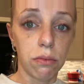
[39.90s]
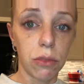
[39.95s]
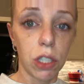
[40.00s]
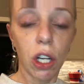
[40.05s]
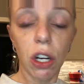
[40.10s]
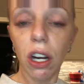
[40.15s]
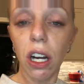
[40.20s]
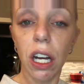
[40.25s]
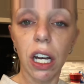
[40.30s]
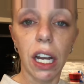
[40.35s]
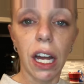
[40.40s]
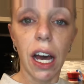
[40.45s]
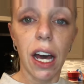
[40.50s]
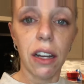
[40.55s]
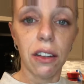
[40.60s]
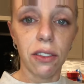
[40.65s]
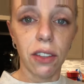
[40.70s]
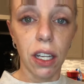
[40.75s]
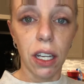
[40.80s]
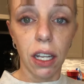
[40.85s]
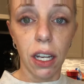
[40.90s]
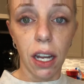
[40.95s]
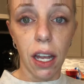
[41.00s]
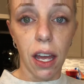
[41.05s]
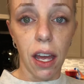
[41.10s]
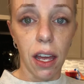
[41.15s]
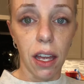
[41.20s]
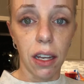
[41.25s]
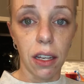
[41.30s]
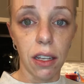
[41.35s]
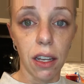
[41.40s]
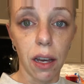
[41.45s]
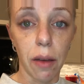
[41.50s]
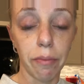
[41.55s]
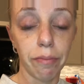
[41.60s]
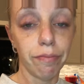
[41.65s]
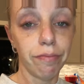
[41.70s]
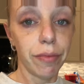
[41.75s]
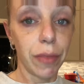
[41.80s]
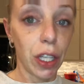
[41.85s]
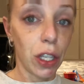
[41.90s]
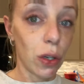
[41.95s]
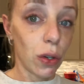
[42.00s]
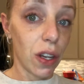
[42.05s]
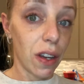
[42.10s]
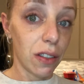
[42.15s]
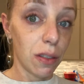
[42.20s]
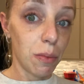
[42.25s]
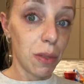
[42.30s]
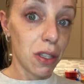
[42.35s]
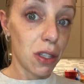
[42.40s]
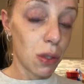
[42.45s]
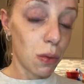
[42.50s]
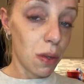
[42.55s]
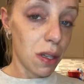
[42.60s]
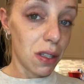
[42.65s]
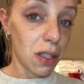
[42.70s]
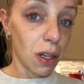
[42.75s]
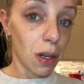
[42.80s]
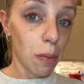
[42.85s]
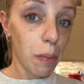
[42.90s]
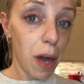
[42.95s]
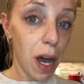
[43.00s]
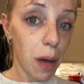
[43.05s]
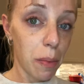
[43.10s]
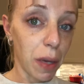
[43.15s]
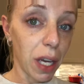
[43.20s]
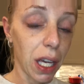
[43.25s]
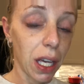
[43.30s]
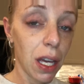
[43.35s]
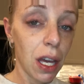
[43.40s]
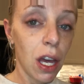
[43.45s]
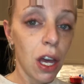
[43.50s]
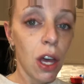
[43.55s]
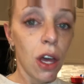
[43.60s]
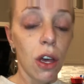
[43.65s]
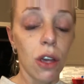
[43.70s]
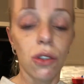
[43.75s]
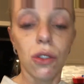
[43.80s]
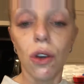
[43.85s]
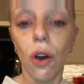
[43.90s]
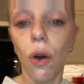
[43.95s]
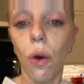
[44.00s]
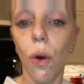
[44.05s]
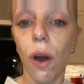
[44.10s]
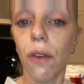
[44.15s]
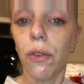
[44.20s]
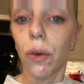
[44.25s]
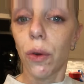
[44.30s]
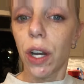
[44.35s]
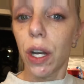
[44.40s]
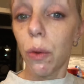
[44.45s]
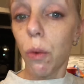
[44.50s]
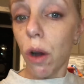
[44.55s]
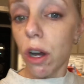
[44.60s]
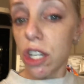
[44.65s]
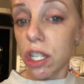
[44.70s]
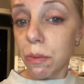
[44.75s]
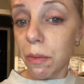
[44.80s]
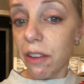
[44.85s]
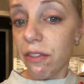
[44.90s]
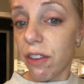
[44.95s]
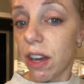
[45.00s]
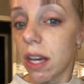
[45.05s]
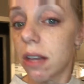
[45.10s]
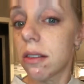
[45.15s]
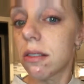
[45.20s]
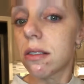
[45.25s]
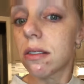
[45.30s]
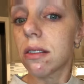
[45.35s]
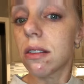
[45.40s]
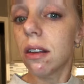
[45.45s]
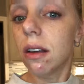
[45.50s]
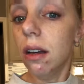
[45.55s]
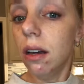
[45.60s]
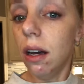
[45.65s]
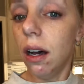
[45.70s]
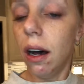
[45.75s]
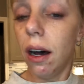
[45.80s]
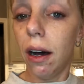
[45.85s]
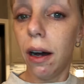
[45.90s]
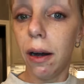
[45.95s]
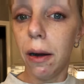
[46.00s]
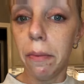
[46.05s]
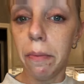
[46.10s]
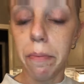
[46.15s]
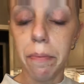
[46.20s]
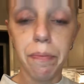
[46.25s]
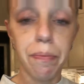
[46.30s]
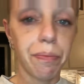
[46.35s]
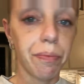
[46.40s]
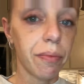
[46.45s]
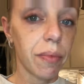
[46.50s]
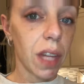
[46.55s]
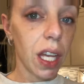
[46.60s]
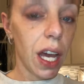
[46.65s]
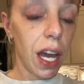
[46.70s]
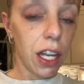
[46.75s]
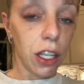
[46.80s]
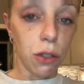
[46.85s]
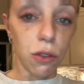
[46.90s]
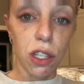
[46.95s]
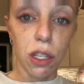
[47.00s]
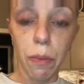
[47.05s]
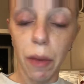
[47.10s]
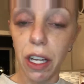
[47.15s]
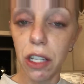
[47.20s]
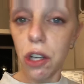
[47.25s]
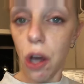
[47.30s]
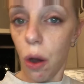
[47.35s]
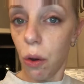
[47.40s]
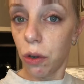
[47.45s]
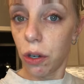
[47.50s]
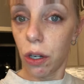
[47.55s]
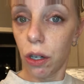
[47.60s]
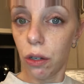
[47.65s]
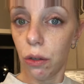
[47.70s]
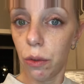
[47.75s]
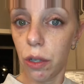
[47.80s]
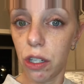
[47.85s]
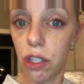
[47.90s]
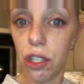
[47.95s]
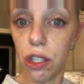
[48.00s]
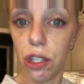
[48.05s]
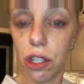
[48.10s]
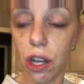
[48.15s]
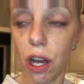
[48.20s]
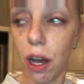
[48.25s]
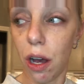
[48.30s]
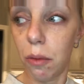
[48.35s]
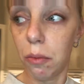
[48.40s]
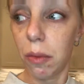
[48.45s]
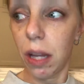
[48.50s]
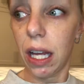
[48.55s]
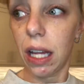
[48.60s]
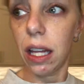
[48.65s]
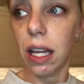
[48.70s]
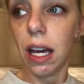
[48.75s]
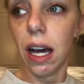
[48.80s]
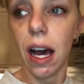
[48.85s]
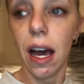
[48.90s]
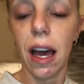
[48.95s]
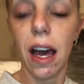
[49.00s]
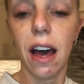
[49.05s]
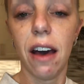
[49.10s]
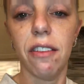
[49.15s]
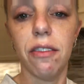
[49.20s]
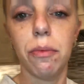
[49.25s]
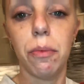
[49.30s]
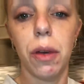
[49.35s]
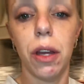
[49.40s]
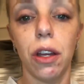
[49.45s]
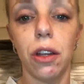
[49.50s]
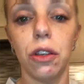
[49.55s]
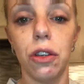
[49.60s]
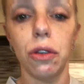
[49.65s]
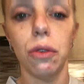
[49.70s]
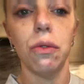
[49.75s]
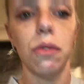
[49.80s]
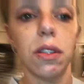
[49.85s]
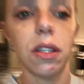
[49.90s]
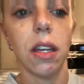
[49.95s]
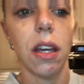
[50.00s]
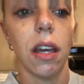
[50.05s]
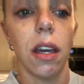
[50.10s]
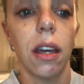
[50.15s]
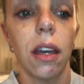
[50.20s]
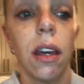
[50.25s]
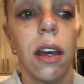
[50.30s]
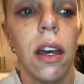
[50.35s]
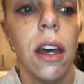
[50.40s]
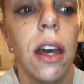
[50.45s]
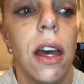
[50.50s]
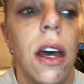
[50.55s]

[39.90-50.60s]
crud out of it and um, then you don't have to be squeezing or popping. So I've already washed my face um, and used my toner, which um, lately I have been using